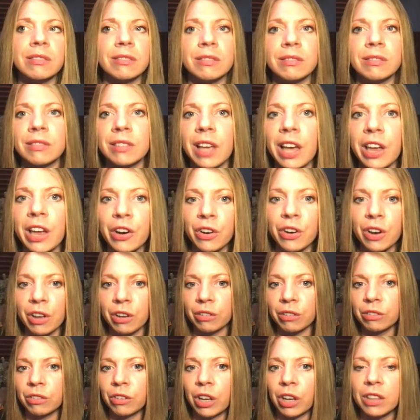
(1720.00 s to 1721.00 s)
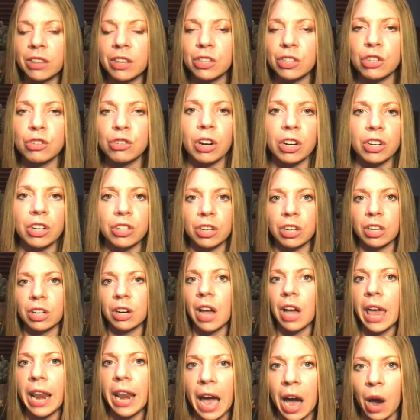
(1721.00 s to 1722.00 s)
I don't know, look at this structure,
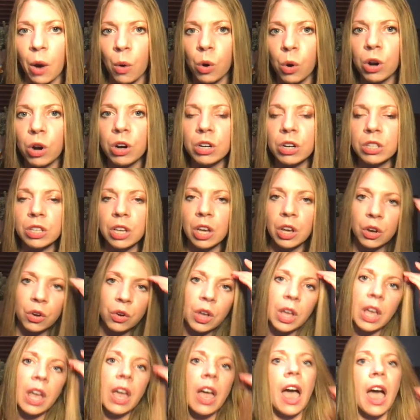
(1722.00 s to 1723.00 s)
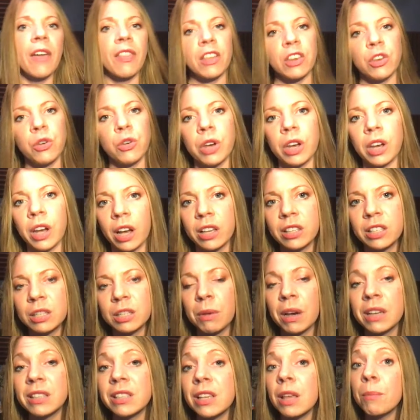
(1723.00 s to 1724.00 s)
an hour or so, and then you can
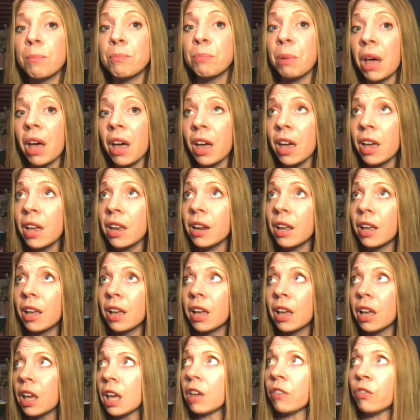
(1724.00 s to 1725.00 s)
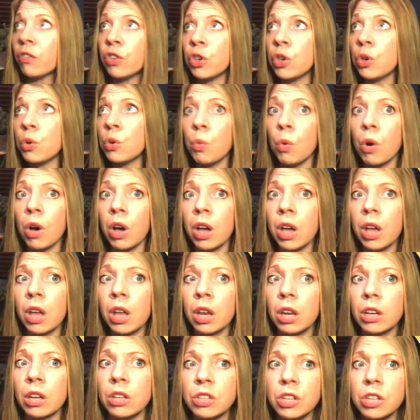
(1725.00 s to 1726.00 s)
customize it. But if you want
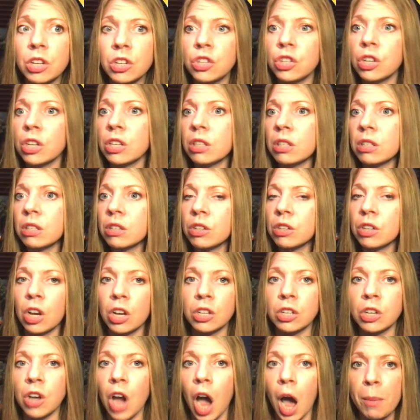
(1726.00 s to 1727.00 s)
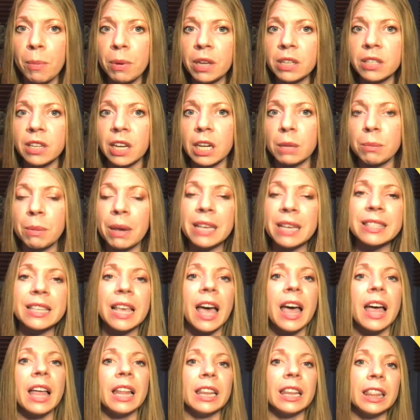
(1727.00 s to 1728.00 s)
to just copy a database,
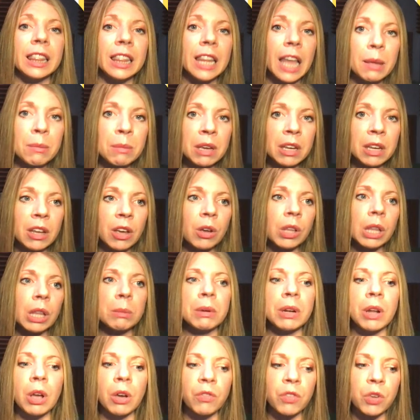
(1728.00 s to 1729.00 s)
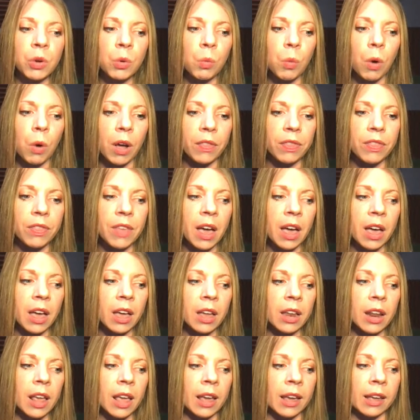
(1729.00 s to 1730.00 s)
let me know. Let me know if you want
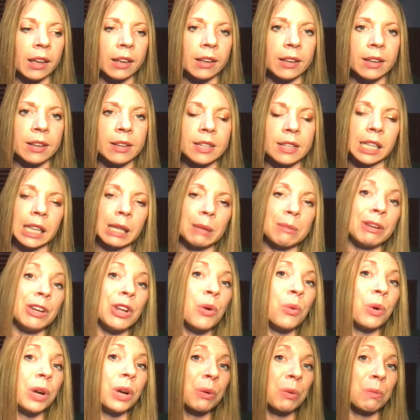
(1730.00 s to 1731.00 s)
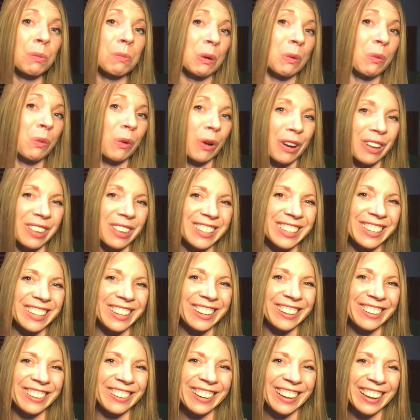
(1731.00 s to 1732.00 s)
that, and let me know what it would be worth to
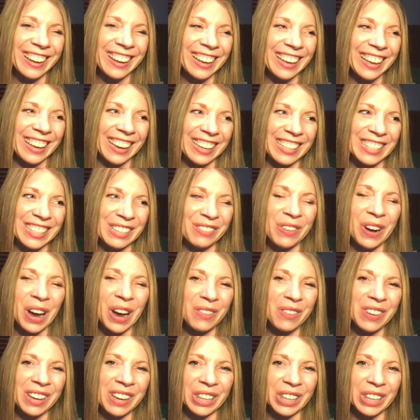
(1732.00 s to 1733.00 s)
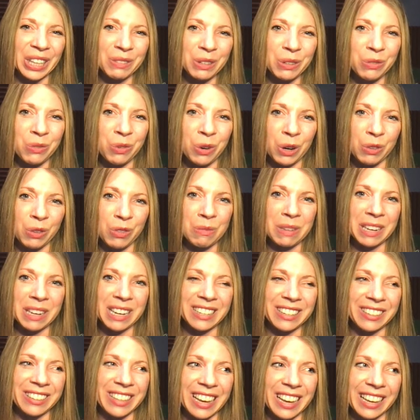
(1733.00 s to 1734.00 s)
you, because it'd probably be a little bit of work for me to
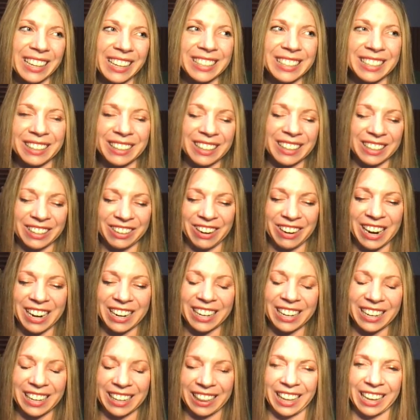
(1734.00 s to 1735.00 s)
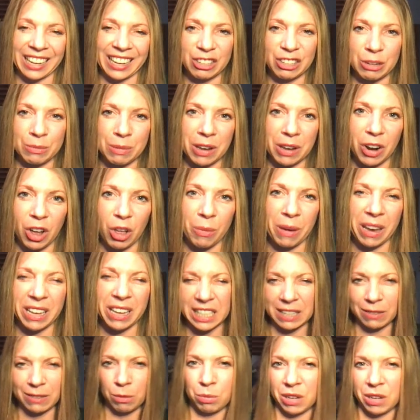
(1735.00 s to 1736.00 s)
do that, to create it and like strip out all my
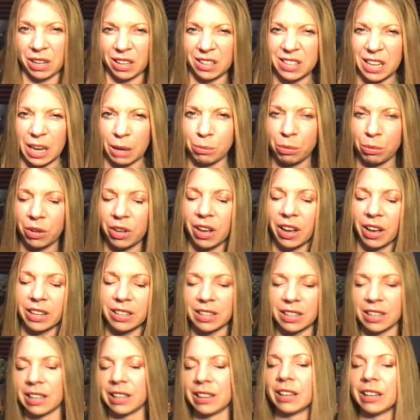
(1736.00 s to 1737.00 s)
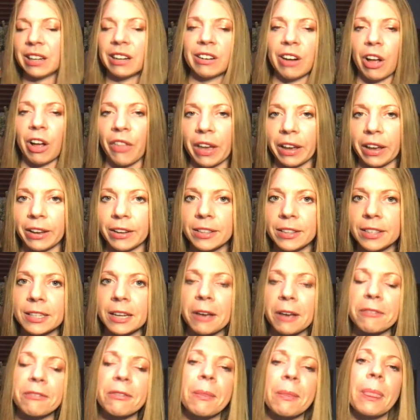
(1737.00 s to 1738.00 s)
stuff and put example content in there and all that good
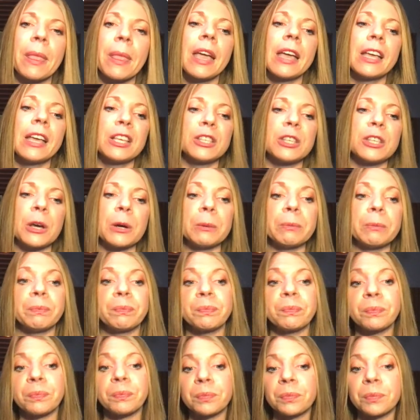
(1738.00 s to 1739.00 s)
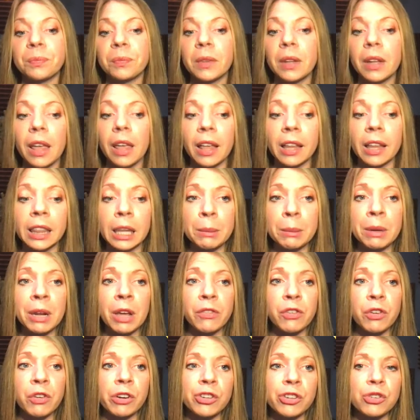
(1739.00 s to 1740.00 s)
stuff. So let me know
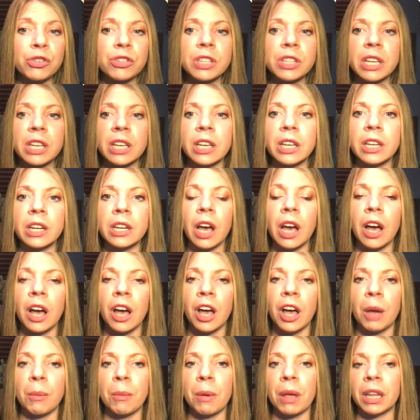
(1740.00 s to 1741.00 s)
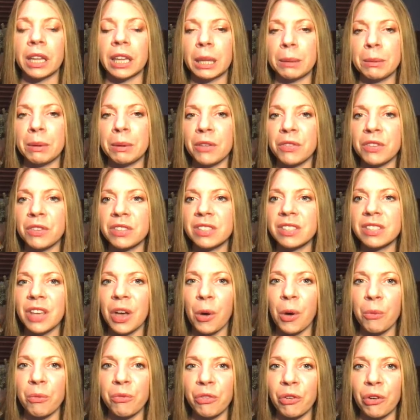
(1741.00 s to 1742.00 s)
if you're interested. Let me know if this is
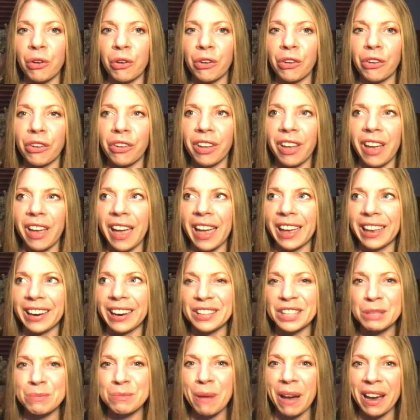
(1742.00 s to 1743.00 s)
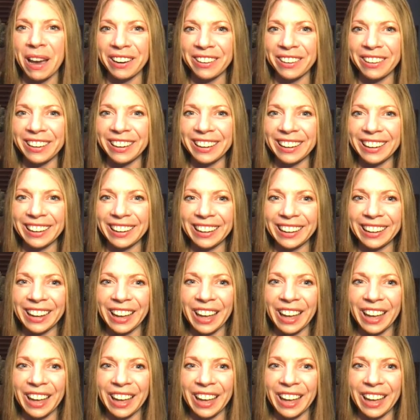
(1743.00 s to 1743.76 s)
helpful and inspiring